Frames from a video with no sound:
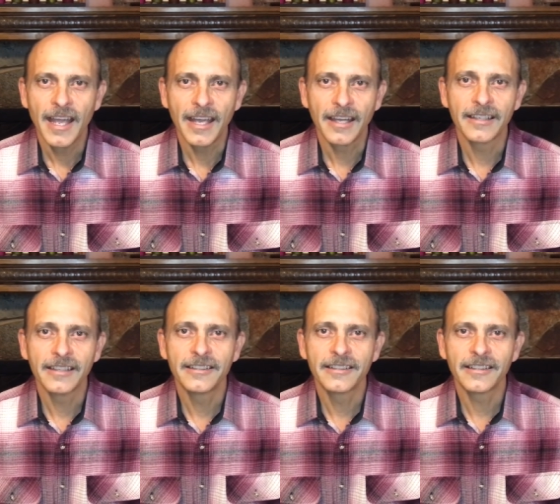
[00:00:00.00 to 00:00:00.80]

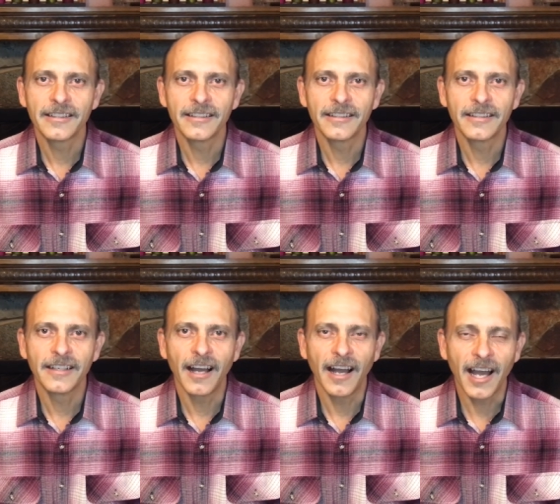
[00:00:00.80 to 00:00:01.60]
And
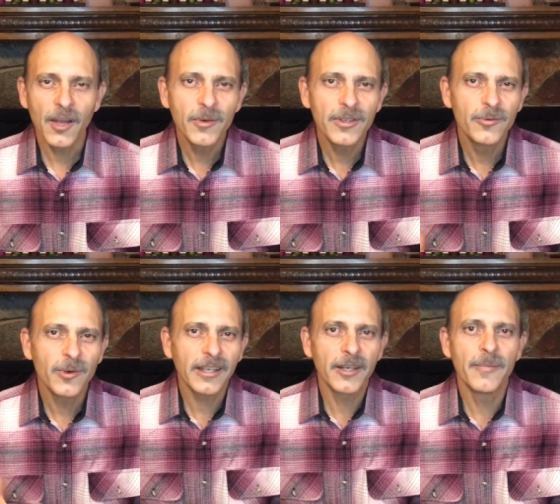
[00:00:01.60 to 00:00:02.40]
I would
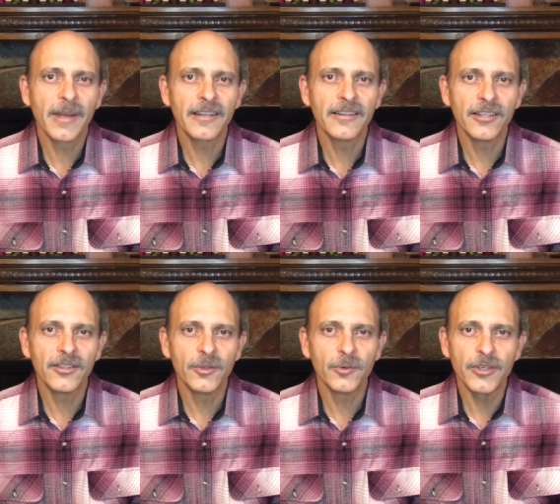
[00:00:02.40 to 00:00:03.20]
recommend that
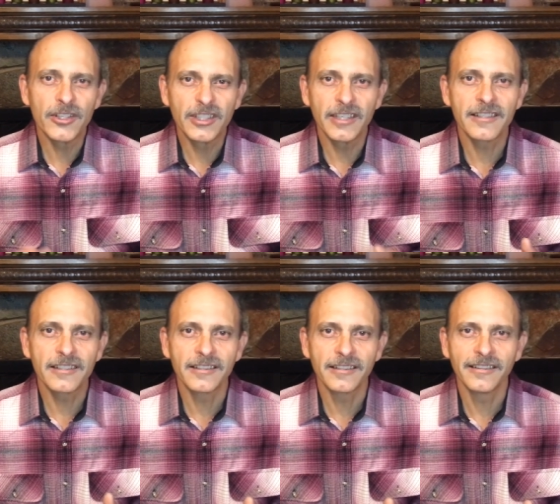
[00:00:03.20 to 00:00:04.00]
you
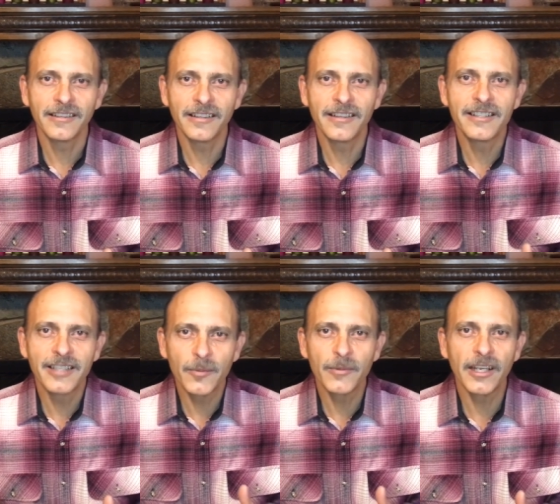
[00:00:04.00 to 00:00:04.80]
resist the
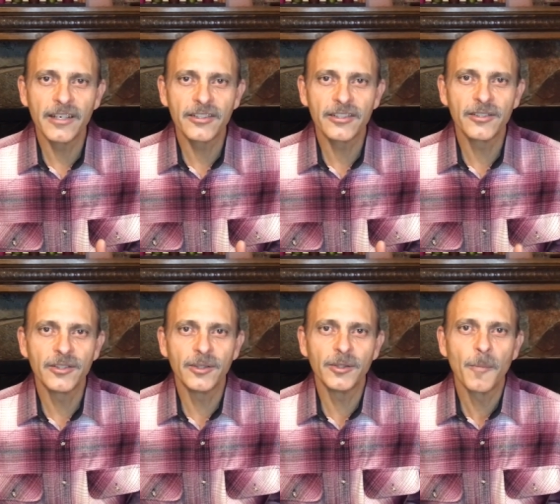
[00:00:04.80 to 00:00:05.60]
temptation
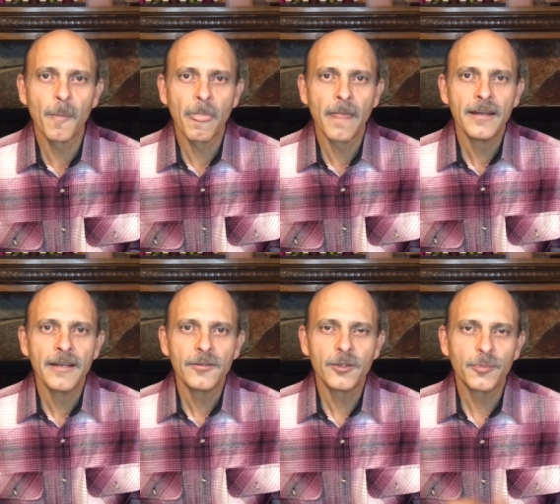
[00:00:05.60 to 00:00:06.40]
to
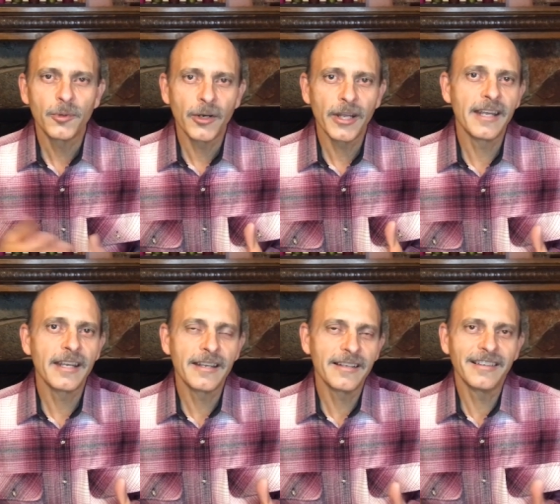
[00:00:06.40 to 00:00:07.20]
to
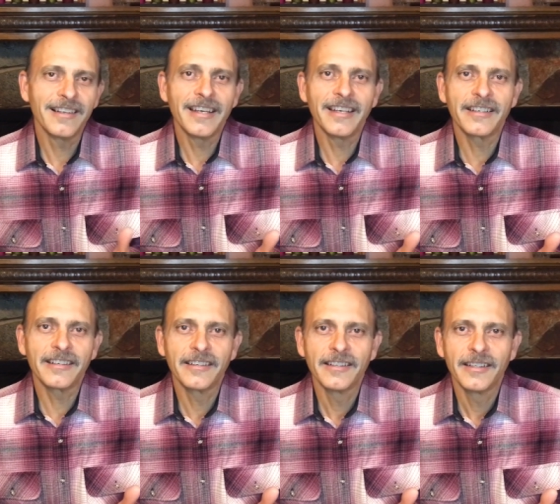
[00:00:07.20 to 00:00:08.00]
pray like
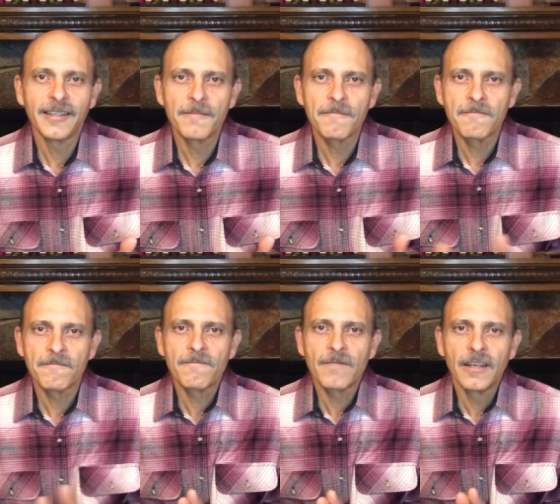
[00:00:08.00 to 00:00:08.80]

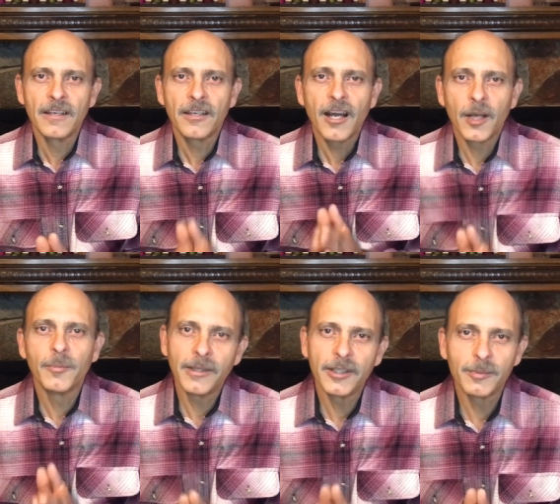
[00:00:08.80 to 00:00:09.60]

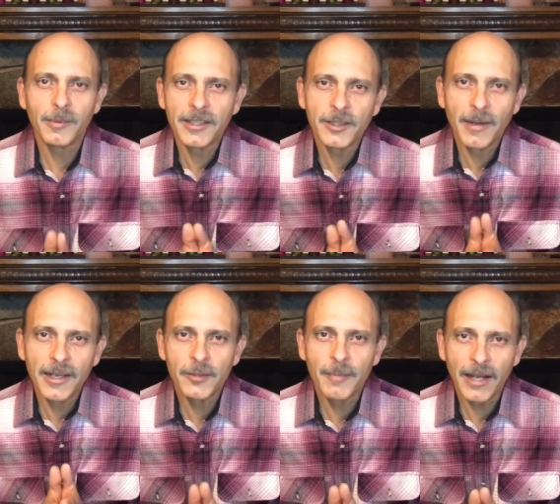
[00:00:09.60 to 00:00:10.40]
God, please bless
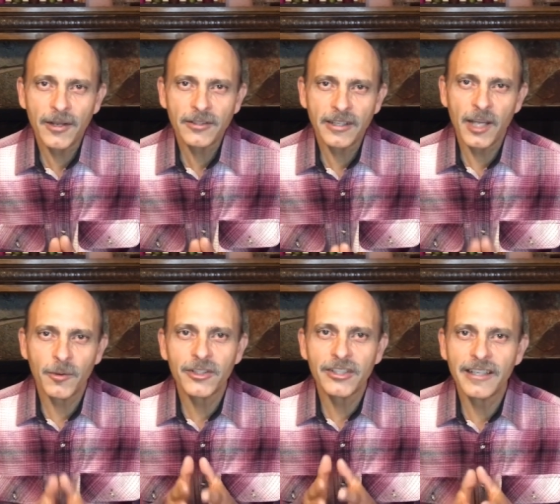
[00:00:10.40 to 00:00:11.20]
my spouse that they
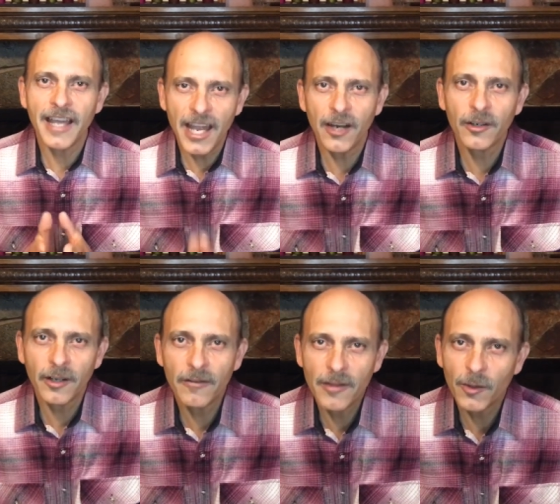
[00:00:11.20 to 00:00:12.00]
will see the
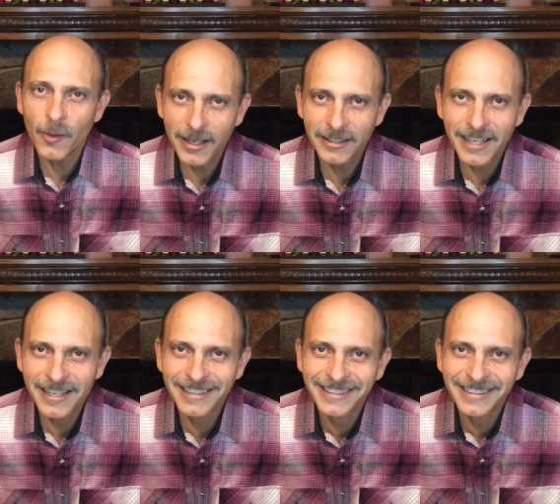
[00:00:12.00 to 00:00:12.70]
error of their ways.